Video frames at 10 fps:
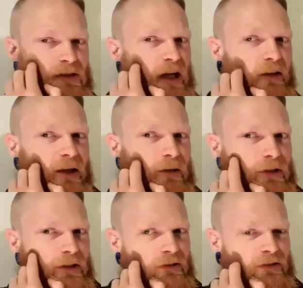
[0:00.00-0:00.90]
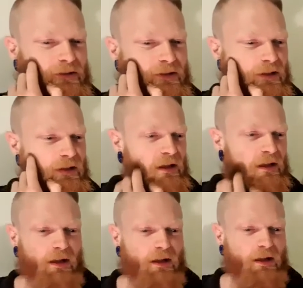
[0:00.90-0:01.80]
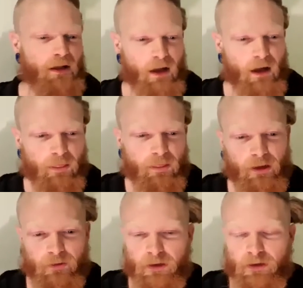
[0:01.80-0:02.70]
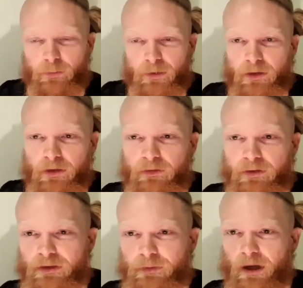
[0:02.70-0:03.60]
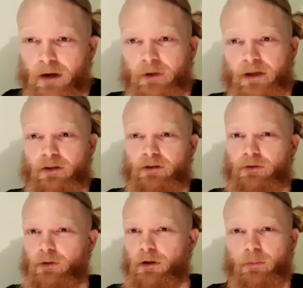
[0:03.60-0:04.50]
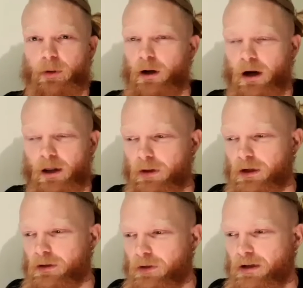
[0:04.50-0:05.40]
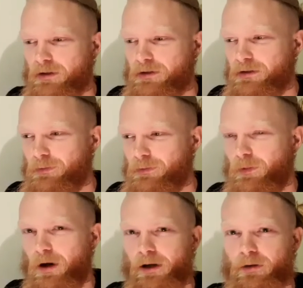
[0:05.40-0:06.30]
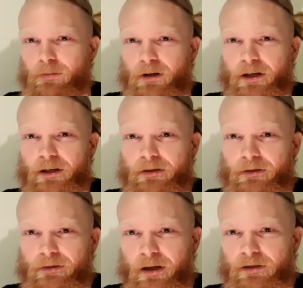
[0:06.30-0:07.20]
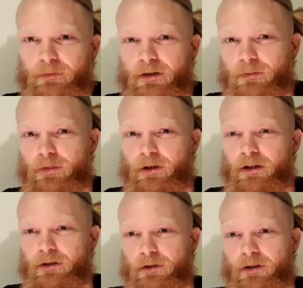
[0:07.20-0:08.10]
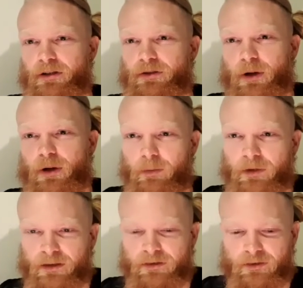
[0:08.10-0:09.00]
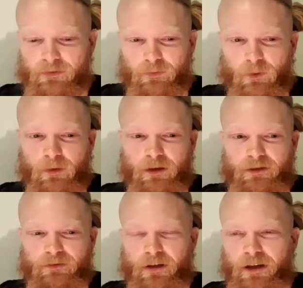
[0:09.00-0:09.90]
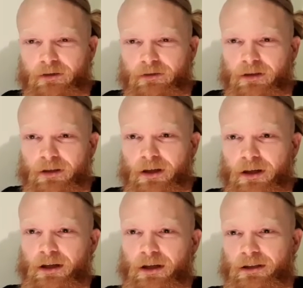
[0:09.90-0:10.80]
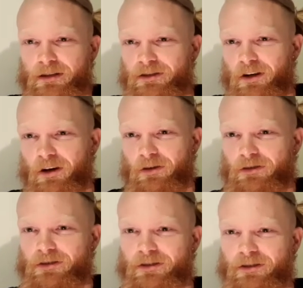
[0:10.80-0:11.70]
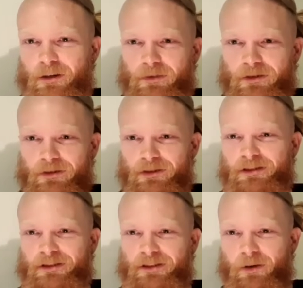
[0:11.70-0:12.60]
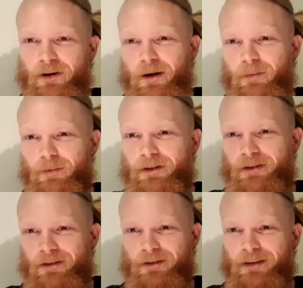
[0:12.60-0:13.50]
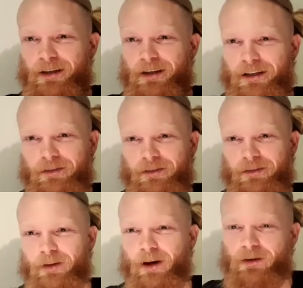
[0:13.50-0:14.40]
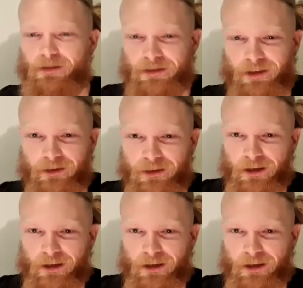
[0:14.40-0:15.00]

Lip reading: saying that because I think that you're a bit nervous about being new to it. But I think that's why you're bringing as much beauty to it as you are, because it's raw, it's real. There's no script. You're just showing up and letting it flow. So